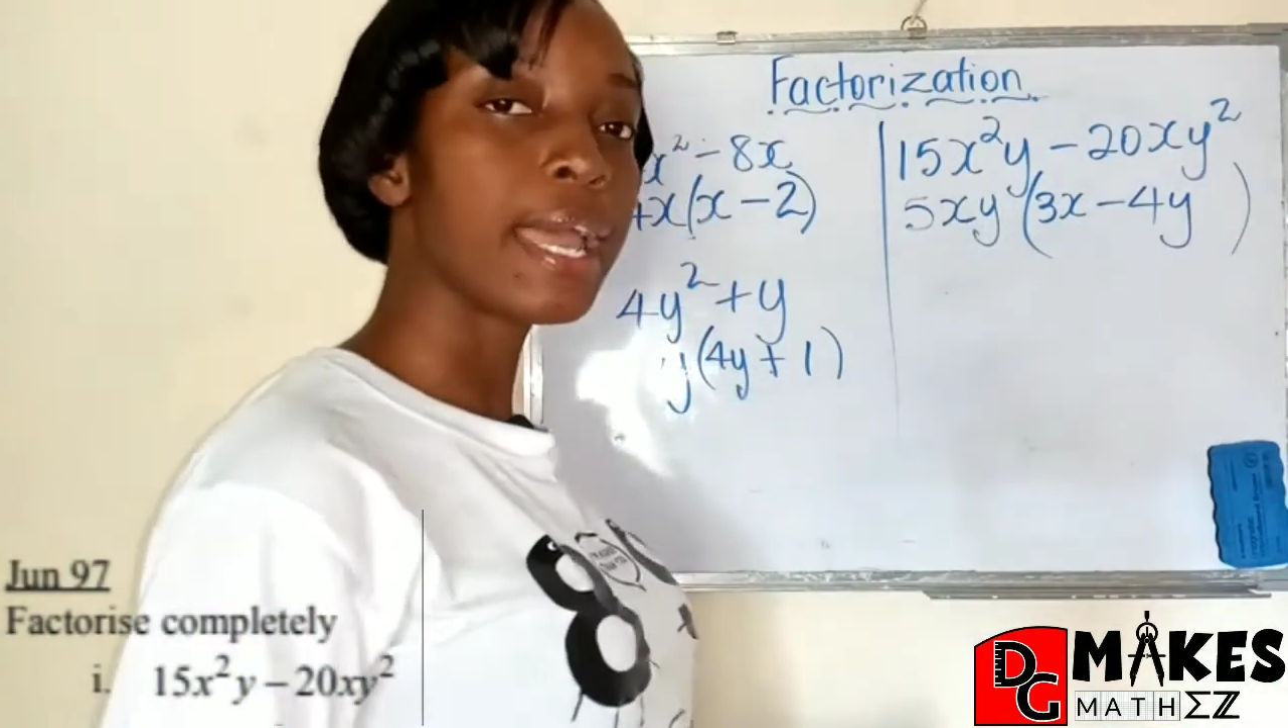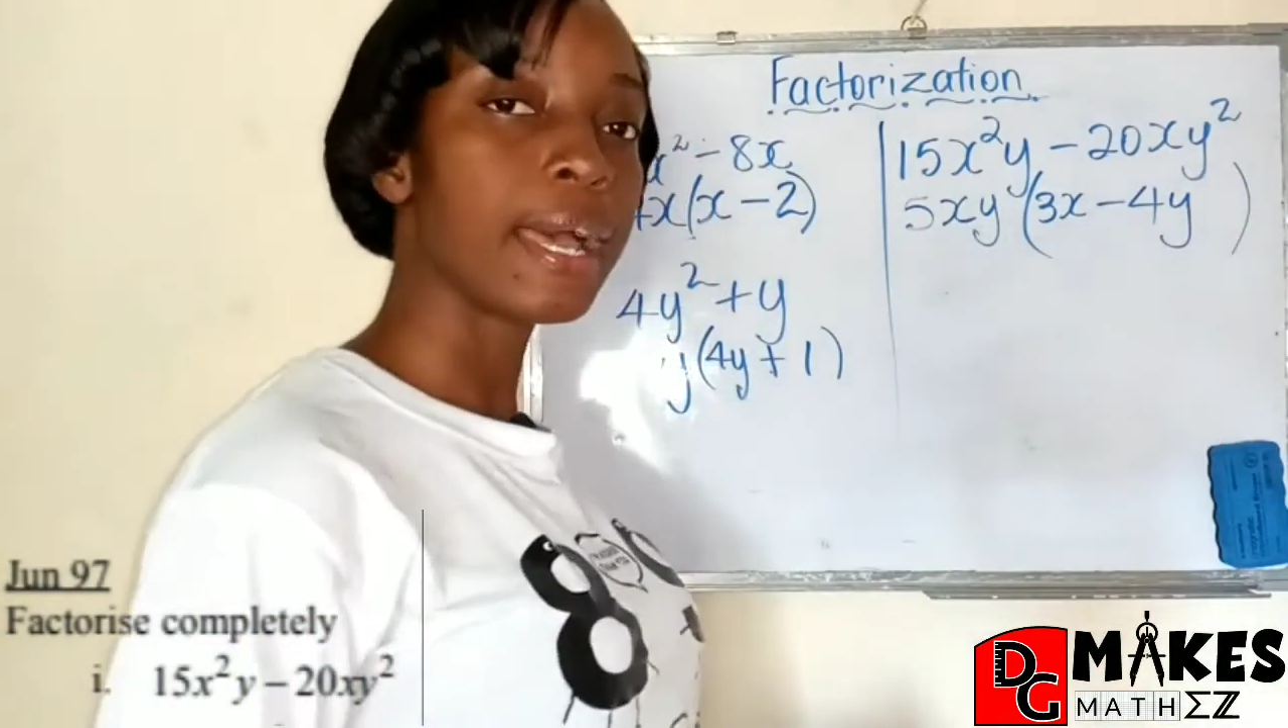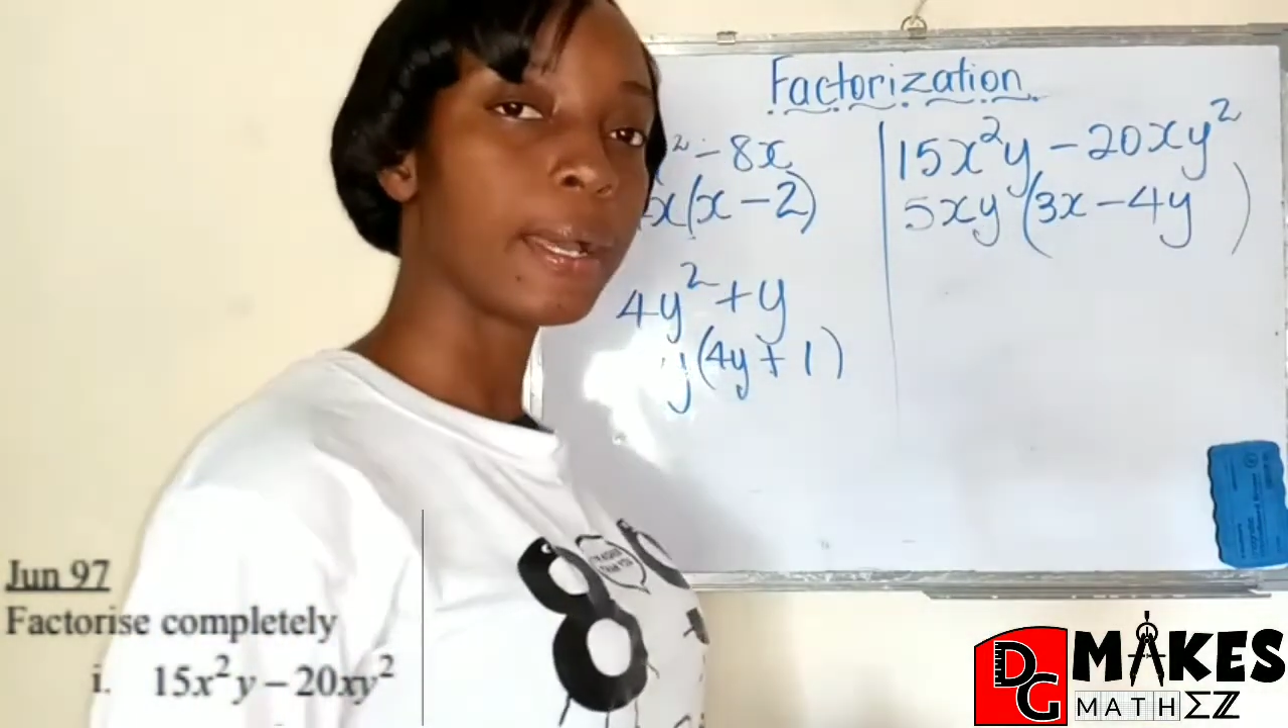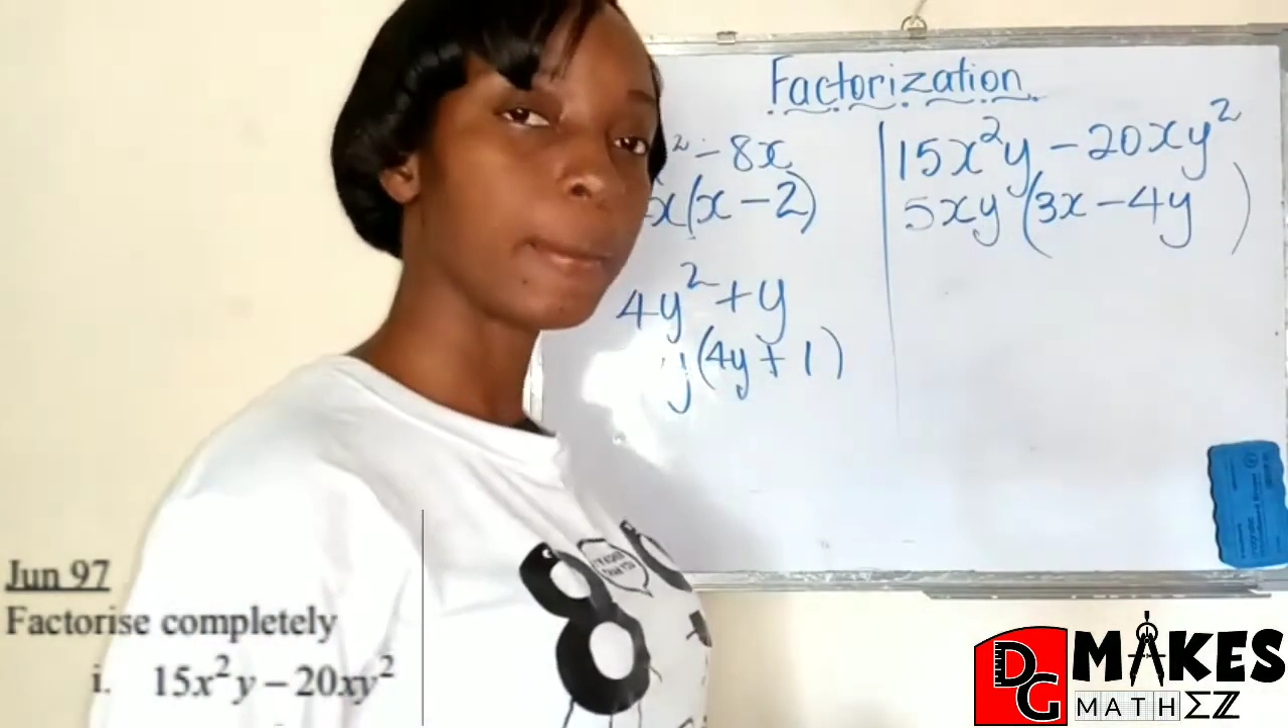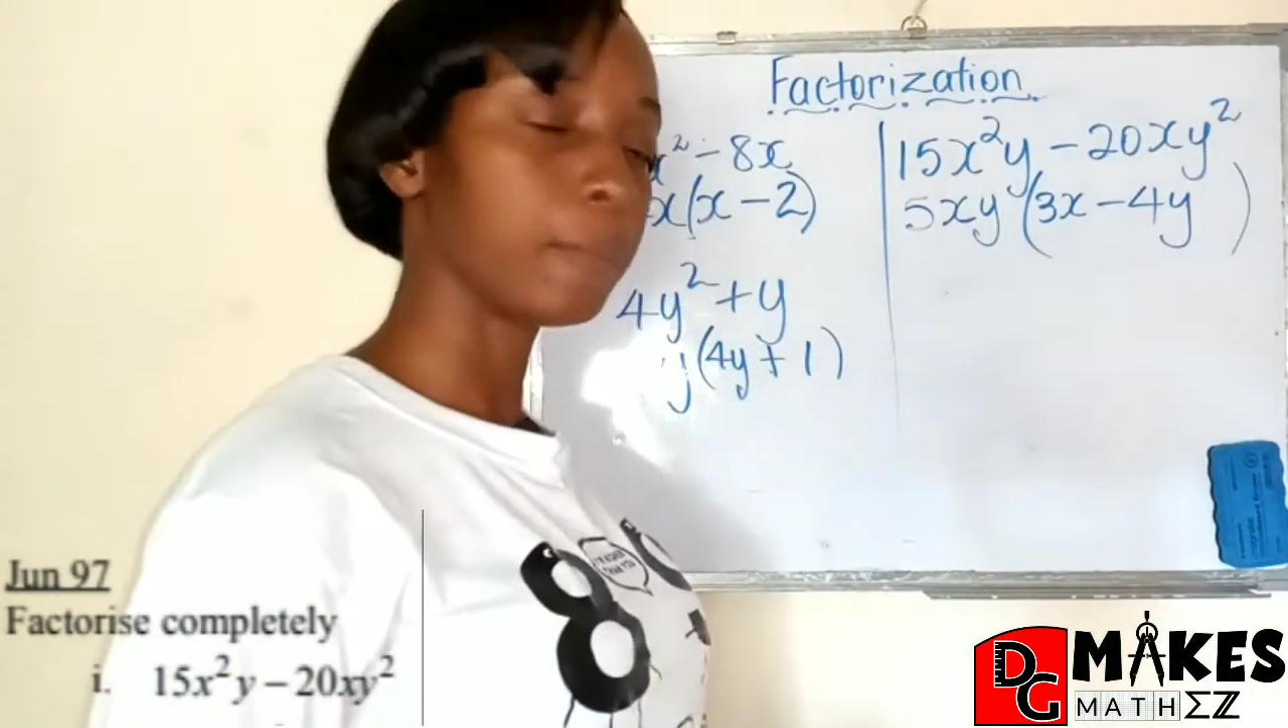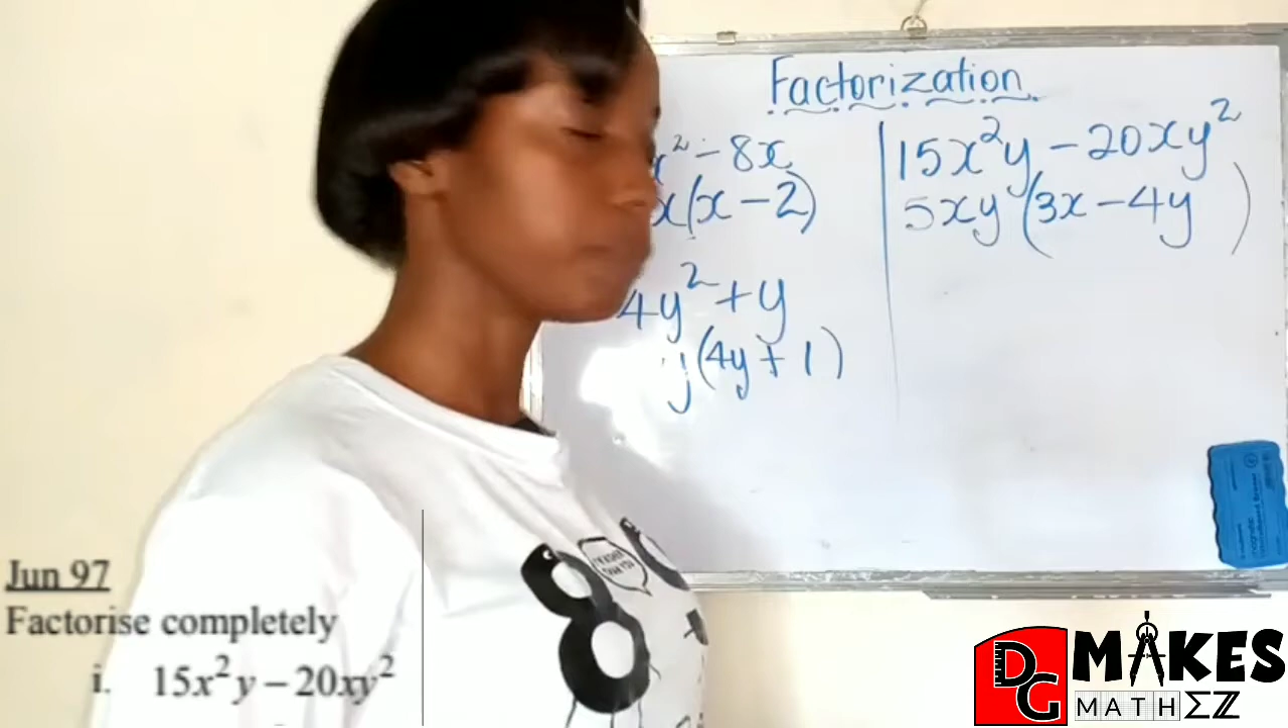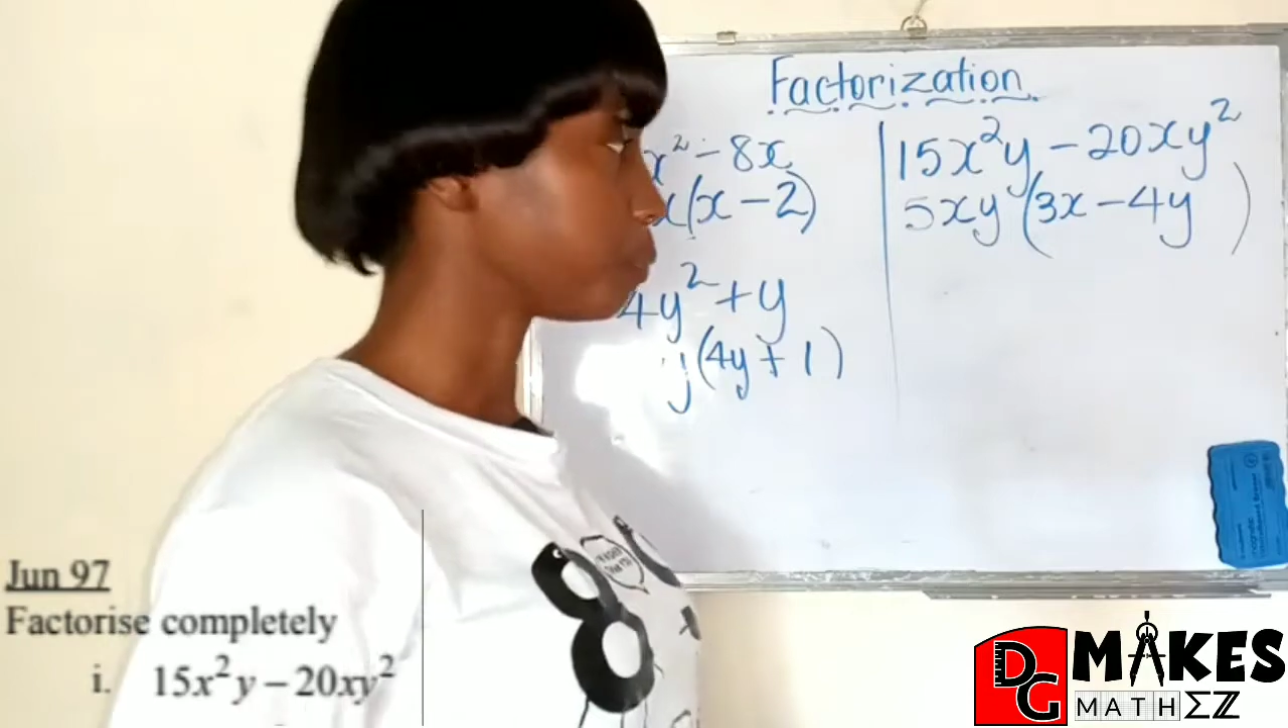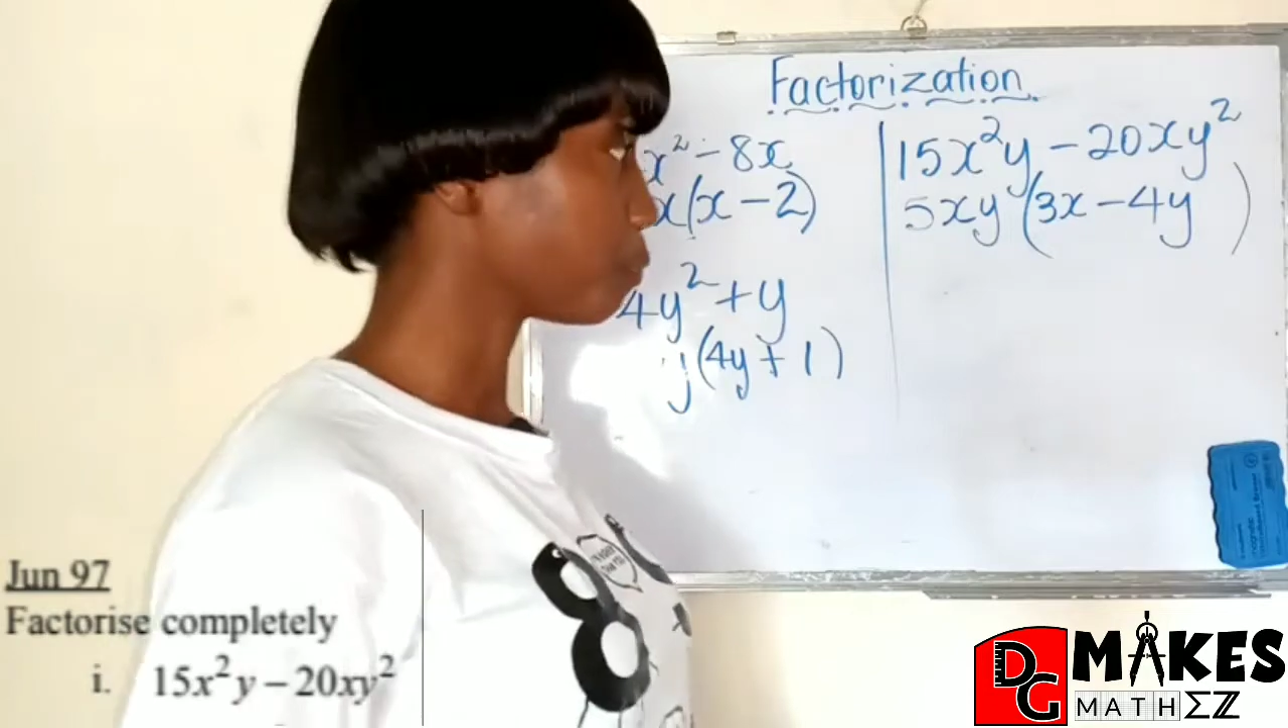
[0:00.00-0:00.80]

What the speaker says: am